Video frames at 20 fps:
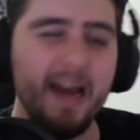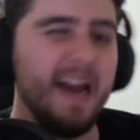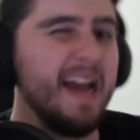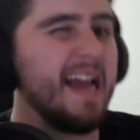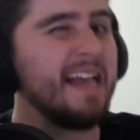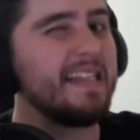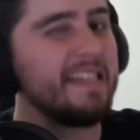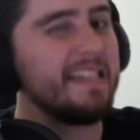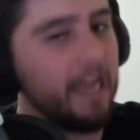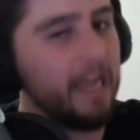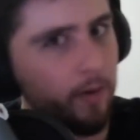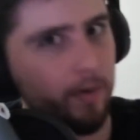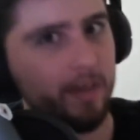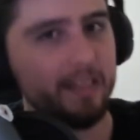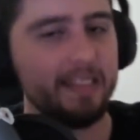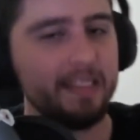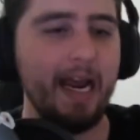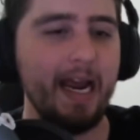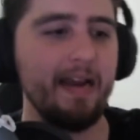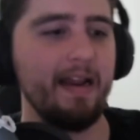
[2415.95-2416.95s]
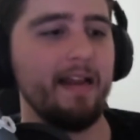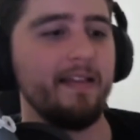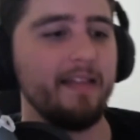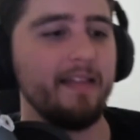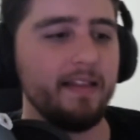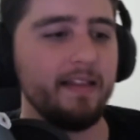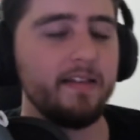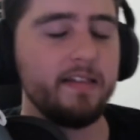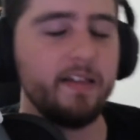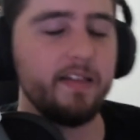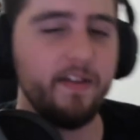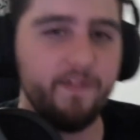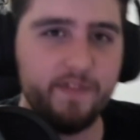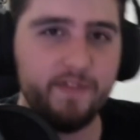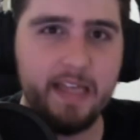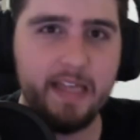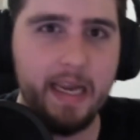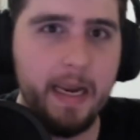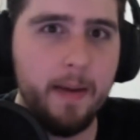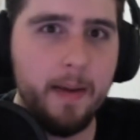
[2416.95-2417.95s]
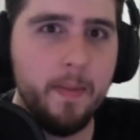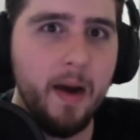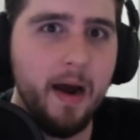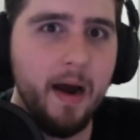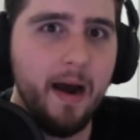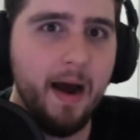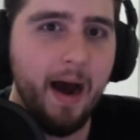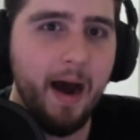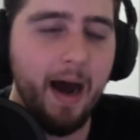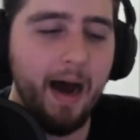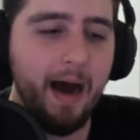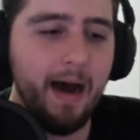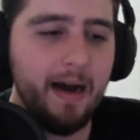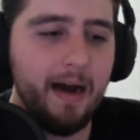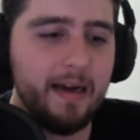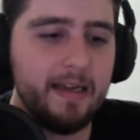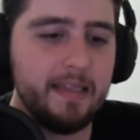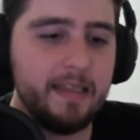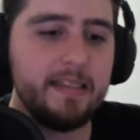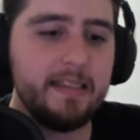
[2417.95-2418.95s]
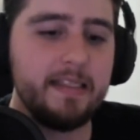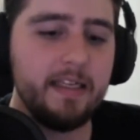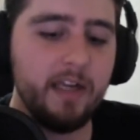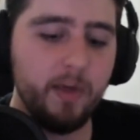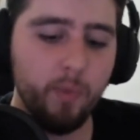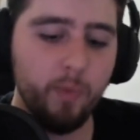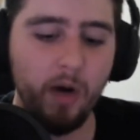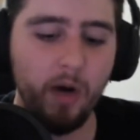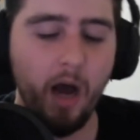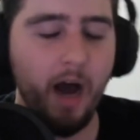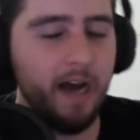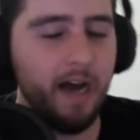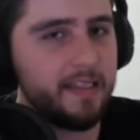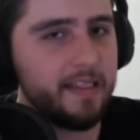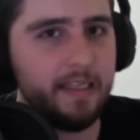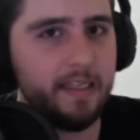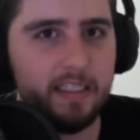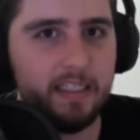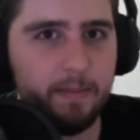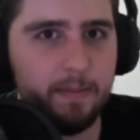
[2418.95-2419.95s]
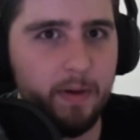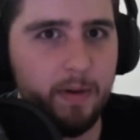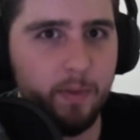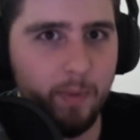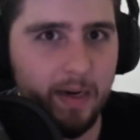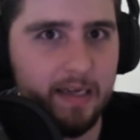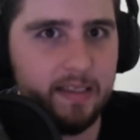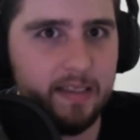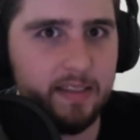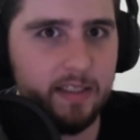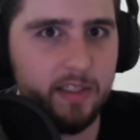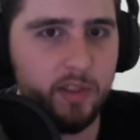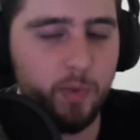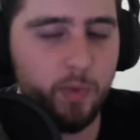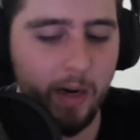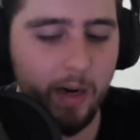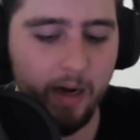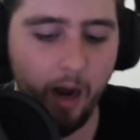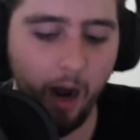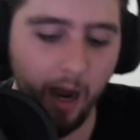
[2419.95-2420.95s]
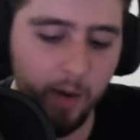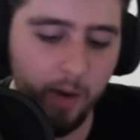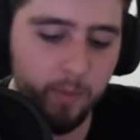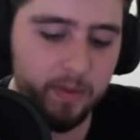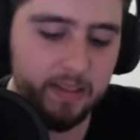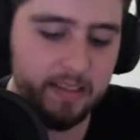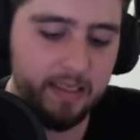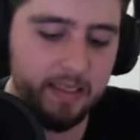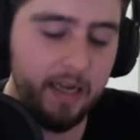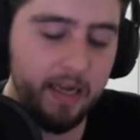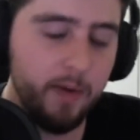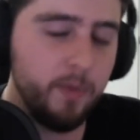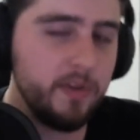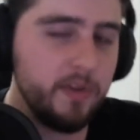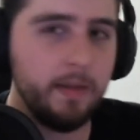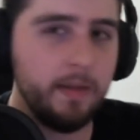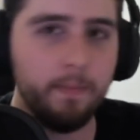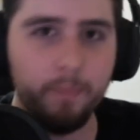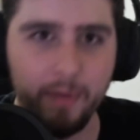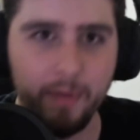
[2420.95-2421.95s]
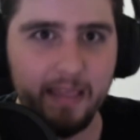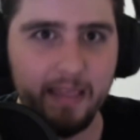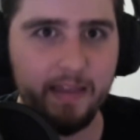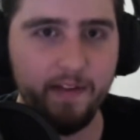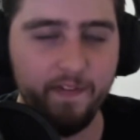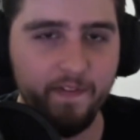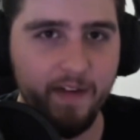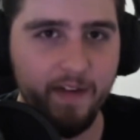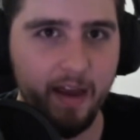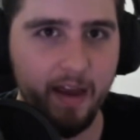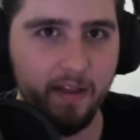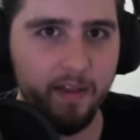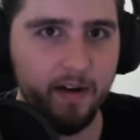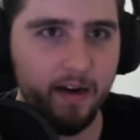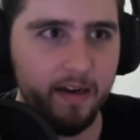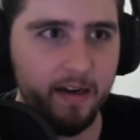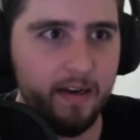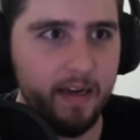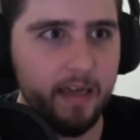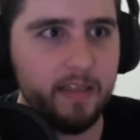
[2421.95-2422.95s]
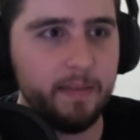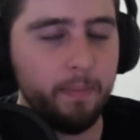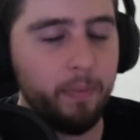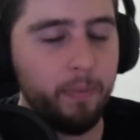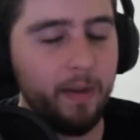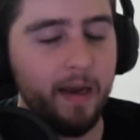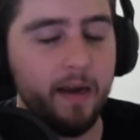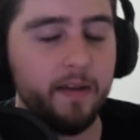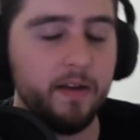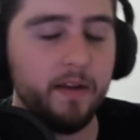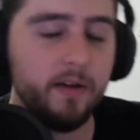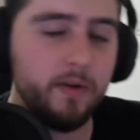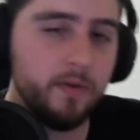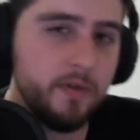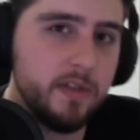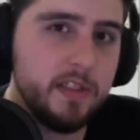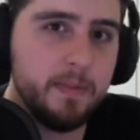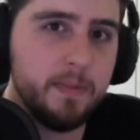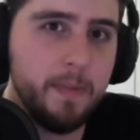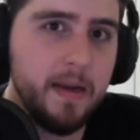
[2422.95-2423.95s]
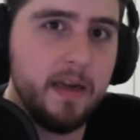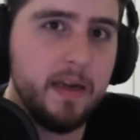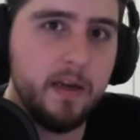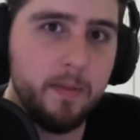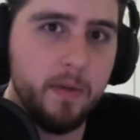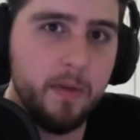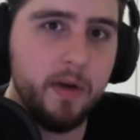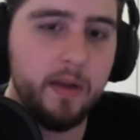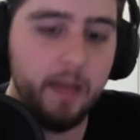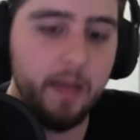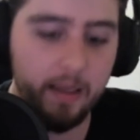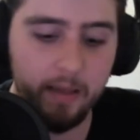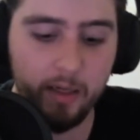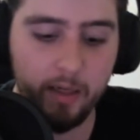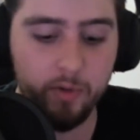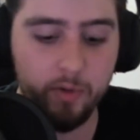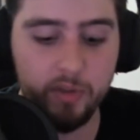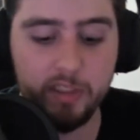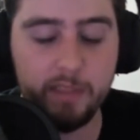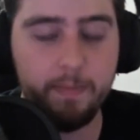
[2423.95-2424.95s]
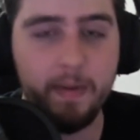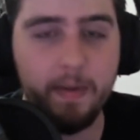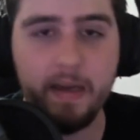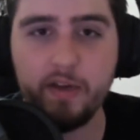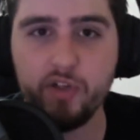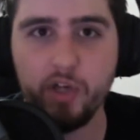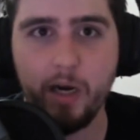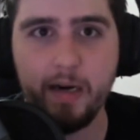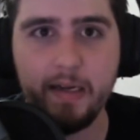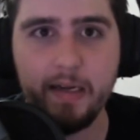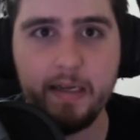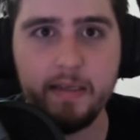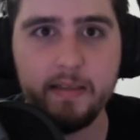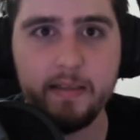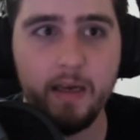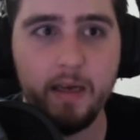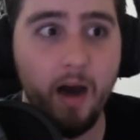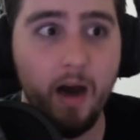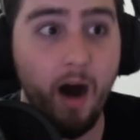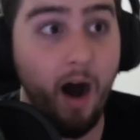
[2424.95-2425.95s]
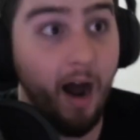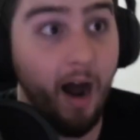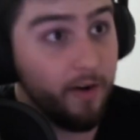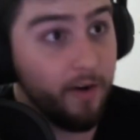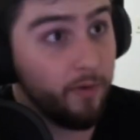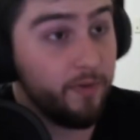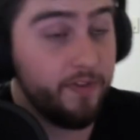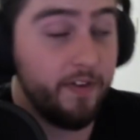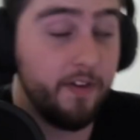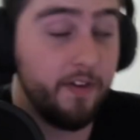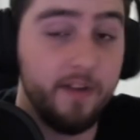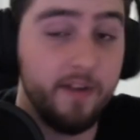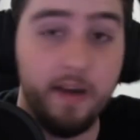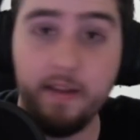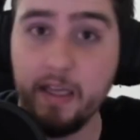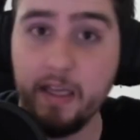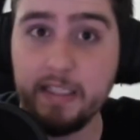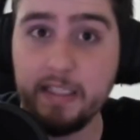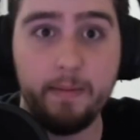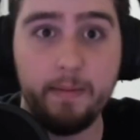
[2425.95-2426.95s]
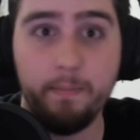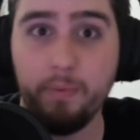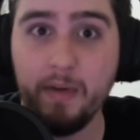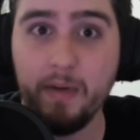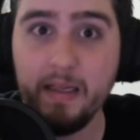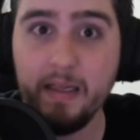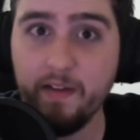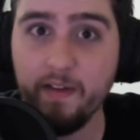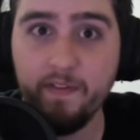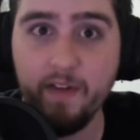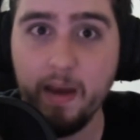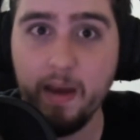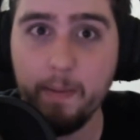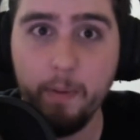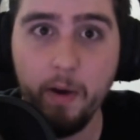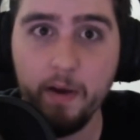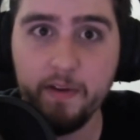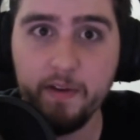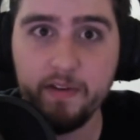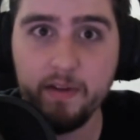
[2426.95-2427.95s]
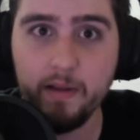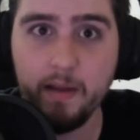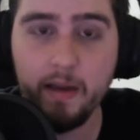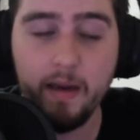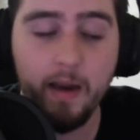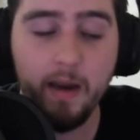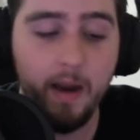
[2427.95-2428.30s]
It's irritating that the dev team uh, considered what I said to be racist when I would say it was completely fair that I kicked a player that couldn't speak community that, couldn't speak Chinese. I'd also say that's completely fair personally.